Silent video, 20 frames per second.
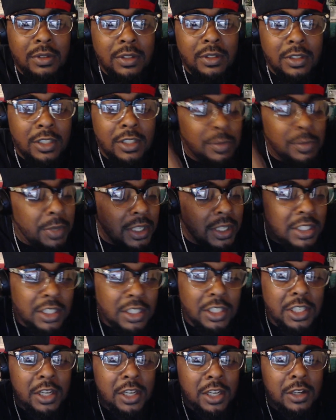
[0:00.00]
This bitch in
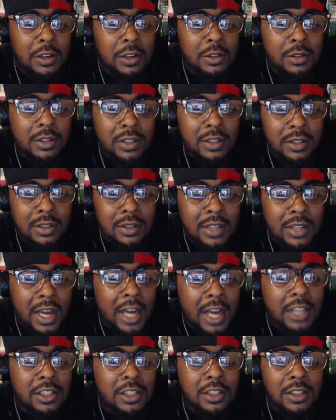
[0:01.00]
jail,
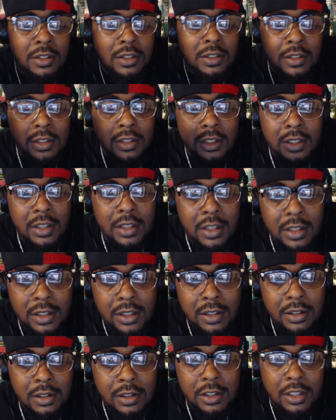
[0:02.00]
Tasha.
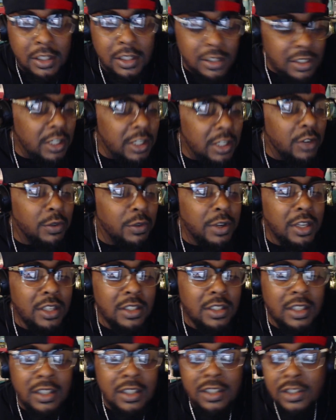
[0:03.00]
Good
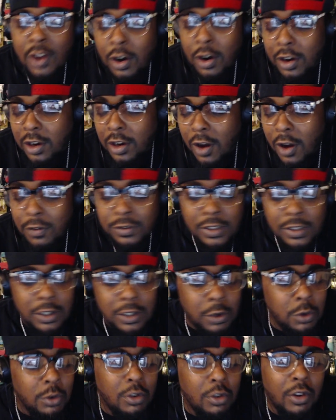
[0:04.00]
series. It started off
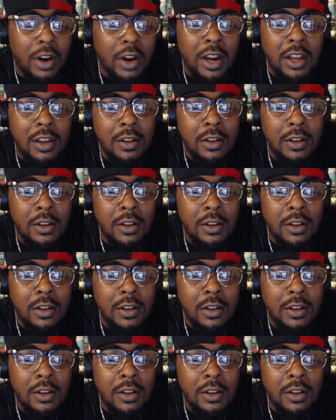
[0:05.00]
so great.